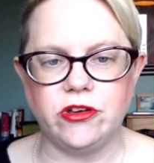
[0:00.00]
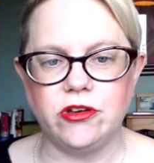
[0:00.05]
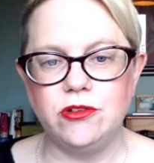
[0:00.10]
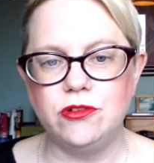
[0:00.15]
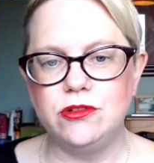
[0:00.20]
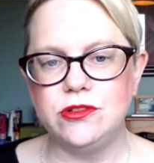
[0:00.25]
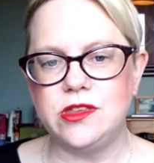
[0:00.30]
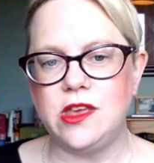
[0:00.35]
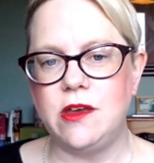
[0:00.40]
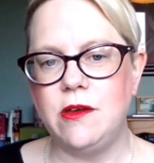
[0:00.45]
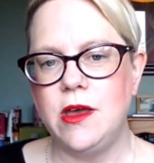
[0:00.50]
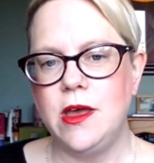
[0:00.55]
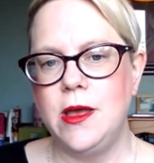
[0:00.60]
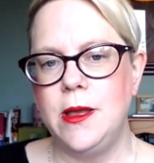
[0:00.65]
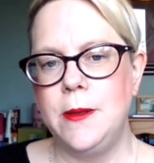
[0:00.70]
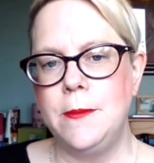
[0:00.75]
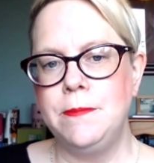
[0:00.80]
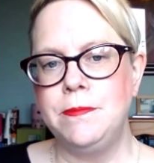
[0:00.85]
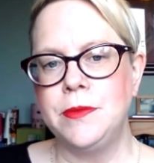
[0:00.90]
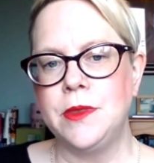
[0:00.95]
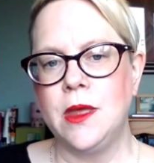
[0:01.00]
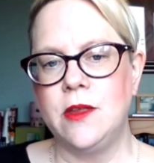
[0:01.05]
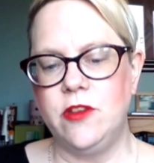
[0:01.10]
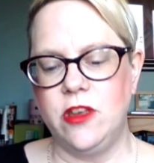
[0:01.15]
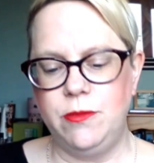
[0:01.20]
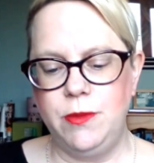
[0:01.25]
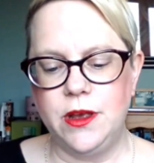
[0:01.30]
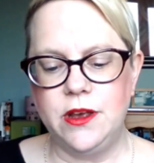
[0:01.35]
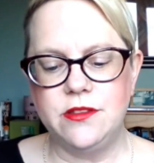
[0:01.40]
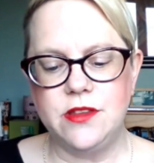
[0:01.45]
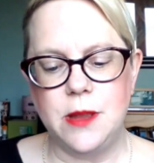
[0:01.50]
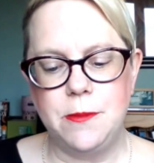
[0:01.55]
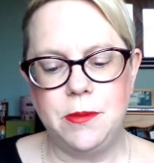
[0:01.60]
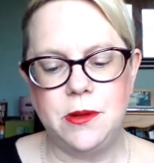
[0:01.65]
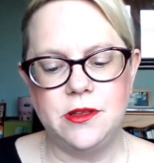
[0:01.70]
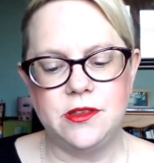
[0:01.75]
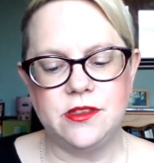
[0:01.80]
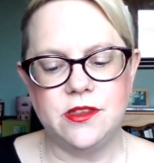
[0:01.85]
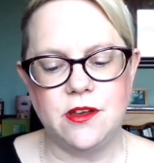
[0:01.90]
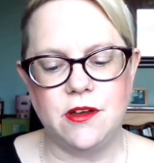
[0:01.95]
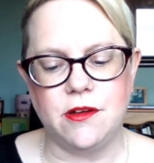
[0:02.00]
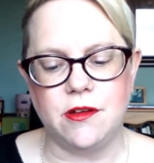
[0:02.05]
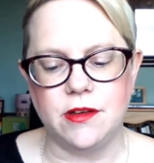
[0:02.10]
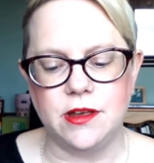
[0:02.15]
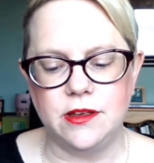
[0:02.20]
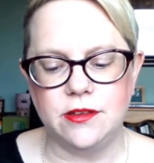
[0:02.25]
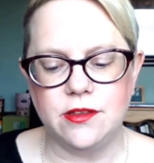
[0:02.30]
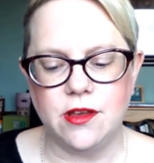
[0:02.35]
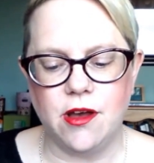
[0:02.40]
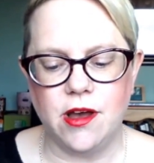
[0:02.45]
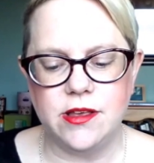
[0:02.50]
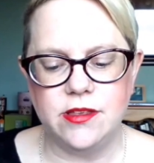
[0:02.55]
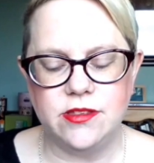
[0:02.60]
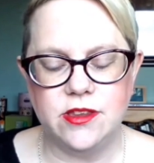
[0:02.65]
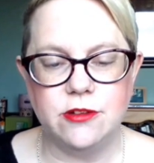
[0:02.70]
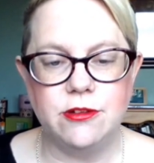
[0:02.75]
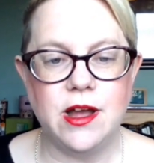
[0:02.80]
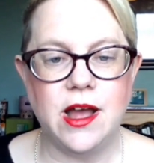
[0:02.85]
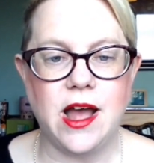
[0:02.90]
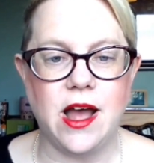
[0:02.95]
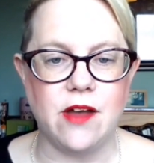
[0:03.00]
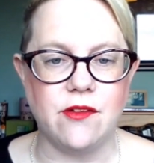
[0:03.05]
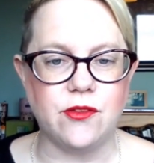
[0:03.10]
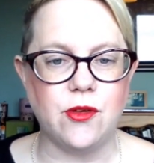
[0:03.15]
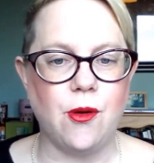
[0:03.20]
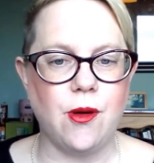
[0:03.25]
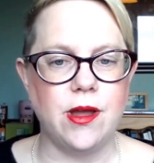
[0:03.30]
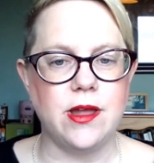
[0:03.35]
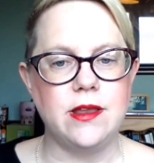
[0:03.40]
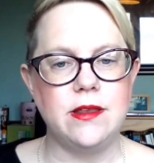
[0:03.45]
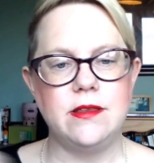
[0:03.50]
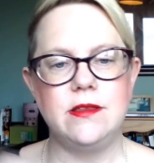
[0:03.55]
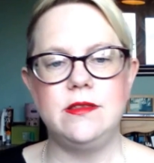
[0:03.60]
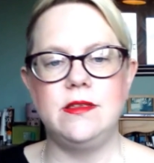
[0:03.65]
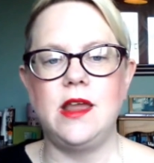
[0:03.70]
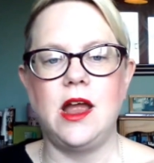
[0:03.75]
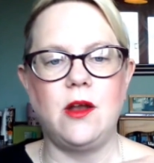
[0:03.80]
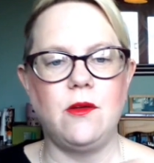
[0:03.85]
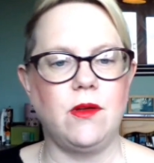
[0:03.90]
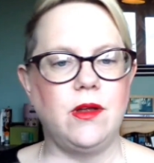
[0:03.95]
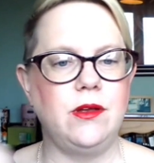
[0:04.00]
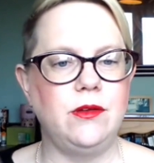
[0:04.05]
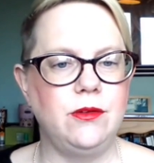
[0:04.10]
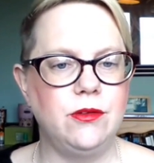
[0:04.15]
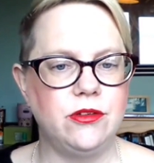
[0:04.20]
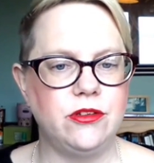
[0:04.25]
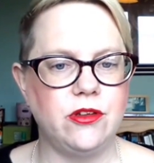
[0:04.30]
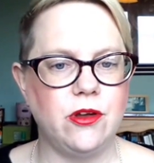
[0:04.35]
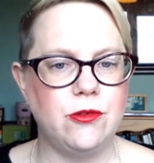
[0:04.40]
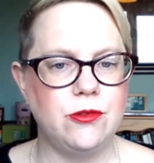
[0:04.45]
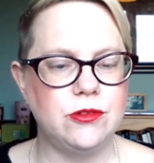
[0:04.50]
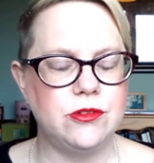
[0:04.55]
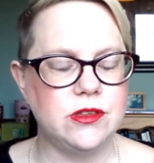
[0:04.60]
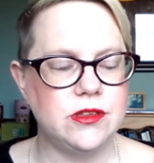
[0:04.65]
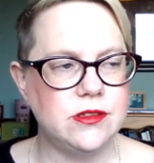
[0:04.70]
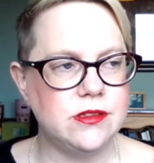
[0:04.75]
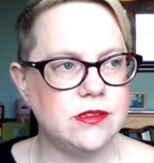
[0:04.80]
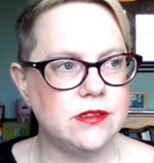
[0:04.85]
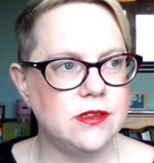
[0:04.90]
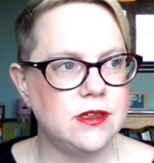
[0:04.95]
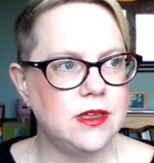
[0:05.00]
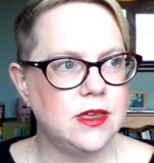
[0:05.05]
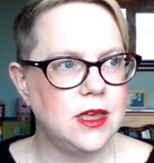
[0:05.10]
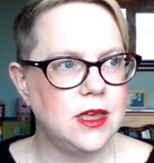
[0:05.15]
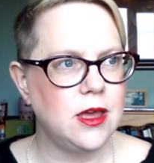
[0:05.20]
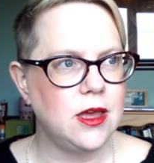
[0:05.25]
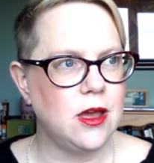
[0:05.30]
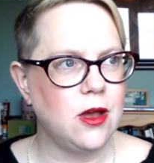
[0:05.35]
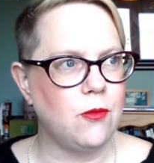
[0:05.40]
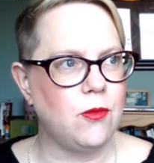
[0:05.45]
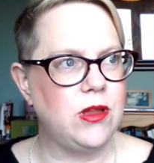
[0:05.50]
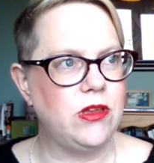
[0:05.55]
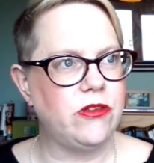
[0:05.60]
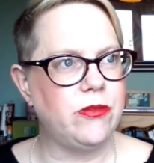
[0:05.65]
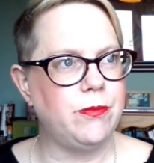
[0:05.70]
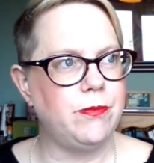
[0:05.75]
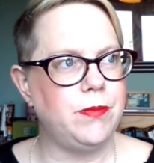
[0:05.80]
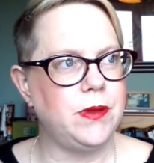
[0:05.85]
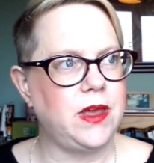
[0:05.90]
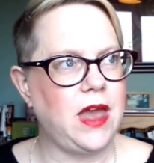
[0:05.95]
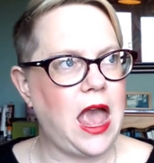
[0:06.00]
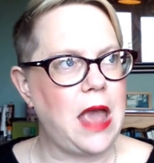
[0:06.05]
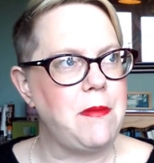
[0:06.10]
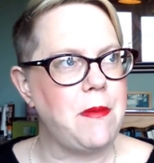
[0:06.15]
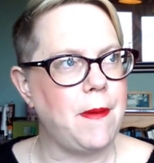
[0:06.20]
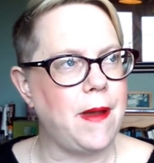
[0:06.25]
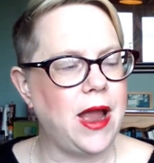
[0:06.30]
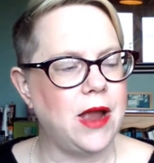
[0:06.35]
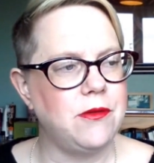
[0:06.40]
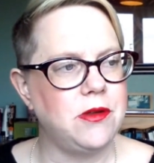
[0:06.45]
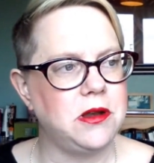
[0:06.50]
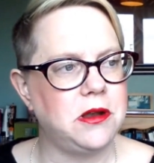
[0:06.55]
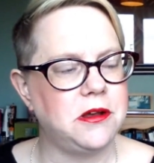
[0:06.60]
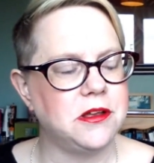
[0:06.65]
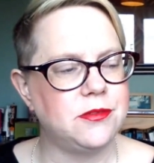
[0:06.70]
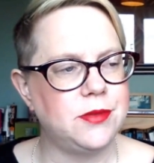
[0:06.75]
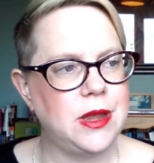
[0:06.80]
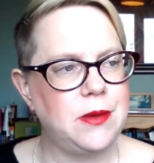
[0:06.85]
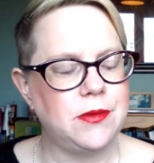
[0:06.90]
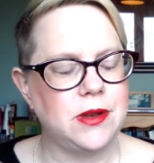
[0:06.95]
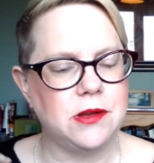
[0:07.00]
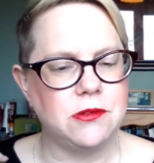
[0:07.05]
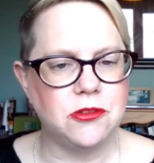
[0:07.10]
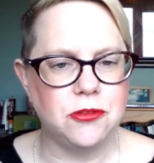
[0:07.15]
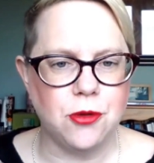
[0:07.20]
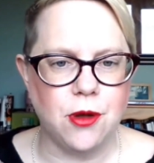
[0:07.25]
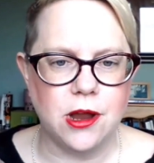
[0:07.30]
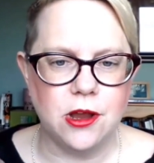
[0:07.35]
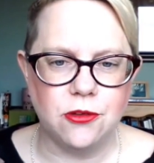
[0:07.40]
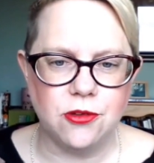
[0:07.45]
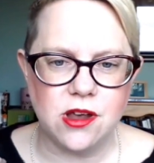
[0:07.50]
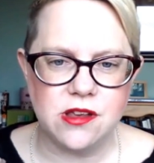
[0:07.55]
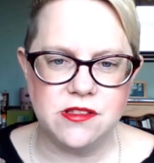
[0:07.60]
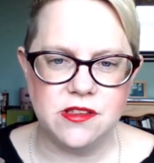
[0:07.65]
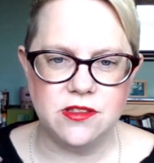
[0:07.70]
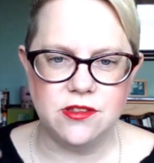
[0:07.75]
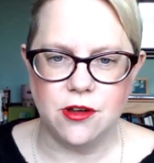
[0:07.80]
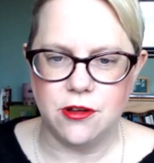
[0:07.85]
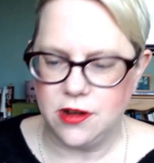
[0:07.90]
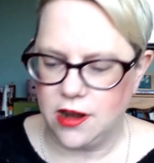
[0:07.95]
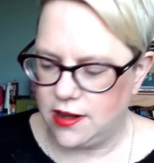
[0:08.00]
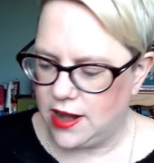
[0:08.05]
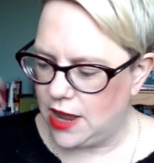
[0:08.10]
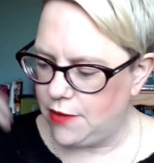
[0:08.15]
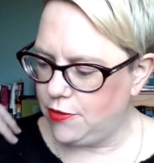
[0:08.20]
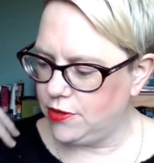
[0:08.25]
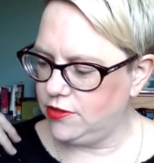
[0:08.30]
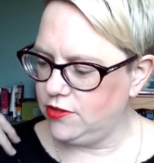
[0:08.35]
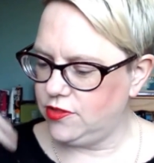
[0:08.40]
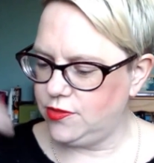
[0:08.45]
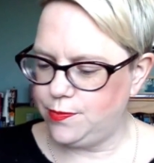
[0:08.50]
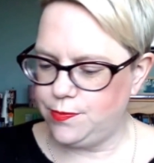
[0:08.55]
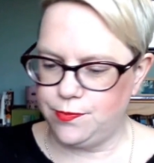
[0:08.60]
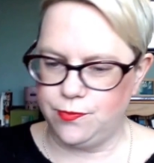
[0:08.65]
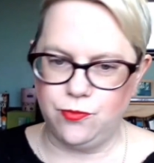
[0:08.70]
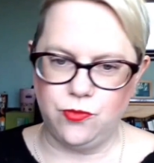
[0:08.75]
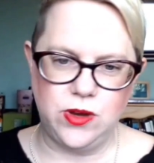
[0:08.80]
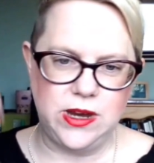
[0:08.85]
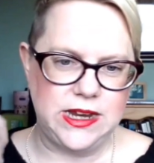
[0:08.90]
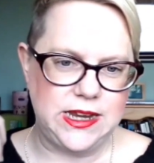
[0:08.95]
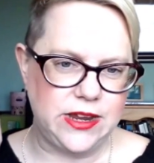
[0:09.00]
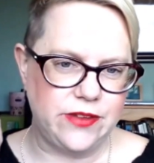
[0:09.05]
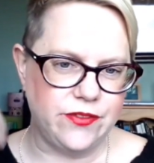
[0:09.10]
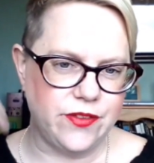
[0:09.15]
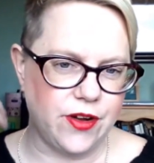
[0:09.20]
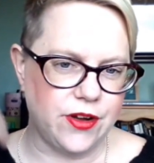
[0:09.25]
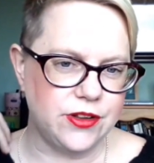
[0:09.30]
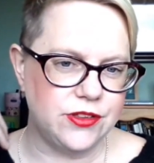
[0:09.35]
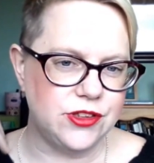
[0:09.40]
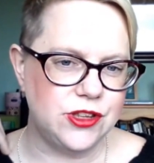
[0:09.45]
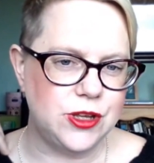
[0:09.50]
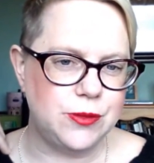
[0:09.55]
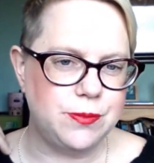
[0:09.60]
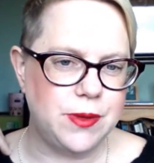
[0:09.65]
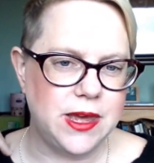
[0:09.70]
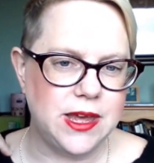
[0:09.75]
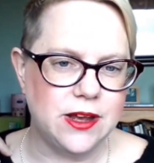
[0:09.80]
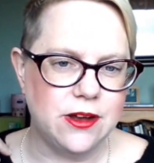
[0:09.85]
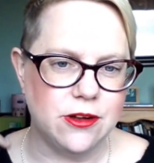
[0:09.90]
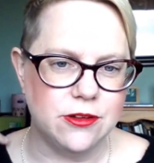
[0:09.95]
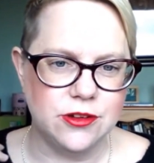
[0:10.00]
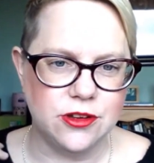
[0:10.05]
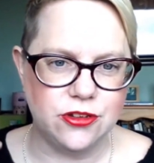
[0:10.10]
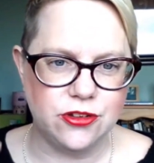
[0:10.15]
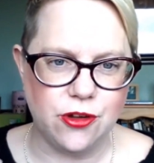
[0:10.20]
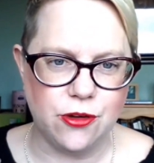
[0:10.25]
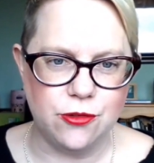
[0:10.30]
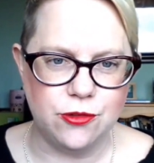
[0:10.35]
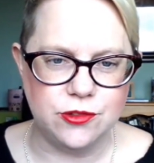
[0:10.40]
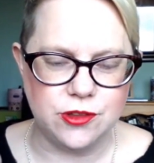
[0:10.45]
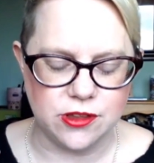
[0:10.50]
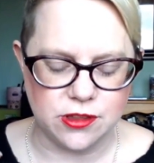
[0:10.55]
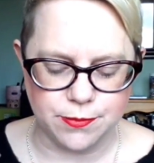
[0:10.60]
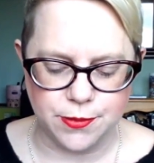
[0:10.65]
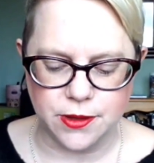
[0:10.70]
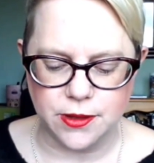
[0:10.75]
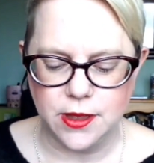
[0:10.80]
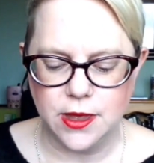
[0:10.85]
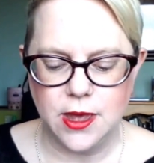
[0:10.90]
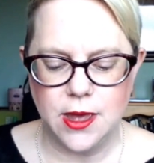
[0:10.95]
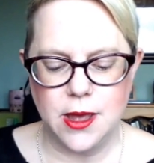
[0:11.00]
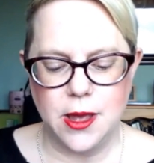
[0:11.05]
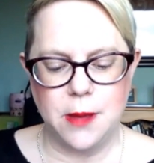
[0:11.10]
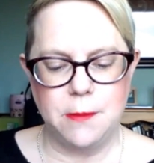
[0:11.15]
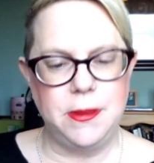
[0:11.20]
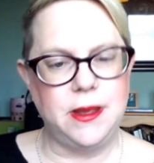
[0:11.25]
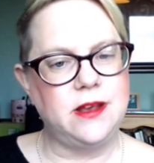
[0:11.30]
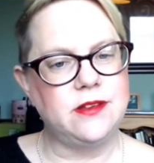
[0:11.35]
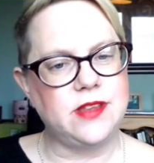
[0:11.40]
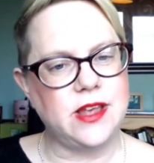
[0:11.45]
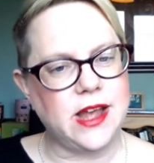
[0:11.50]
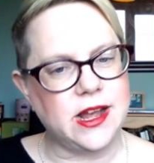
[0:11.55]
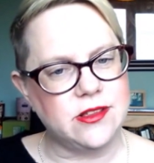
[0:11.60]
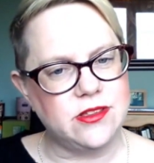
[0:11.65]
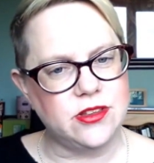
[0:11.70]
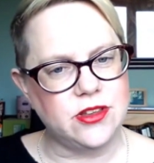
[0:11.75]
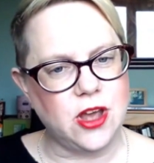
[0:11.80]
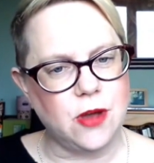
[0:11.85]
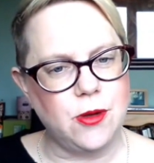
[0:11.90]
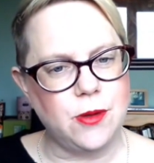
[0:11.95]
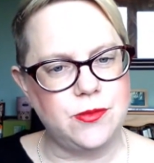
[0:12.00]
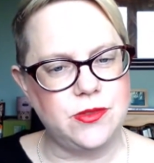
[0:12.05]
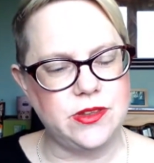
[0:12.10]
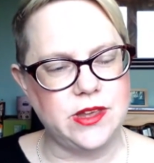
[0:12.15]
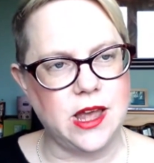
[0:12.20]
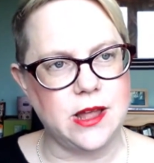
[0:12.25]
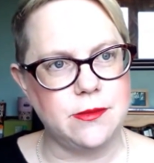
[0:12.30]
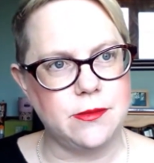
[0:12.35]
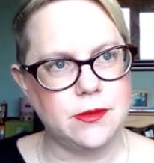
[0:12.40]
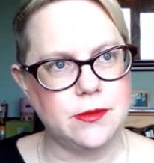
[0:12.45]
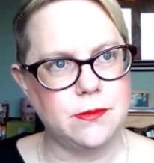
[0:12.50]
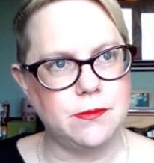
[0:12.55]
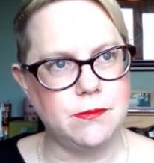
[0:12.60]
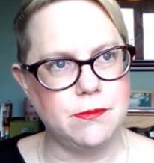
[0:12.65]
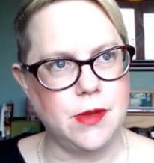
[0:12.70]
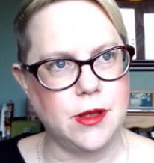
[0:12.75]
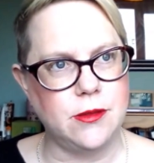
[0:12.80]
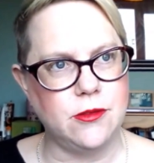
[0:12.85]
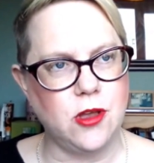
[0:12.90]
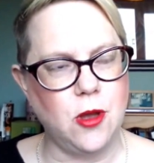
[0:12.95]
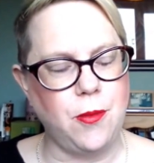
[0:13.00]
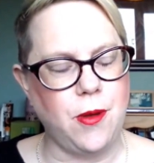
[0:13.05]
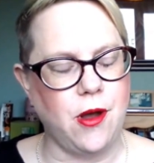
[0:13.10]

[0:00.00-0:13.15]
And also, just because I'm plus size, I still have quite narrow shoulders, which became apparent last week when I was trying dresses on, and they were just really far too big on the shoulders. But because I had to go up to get my top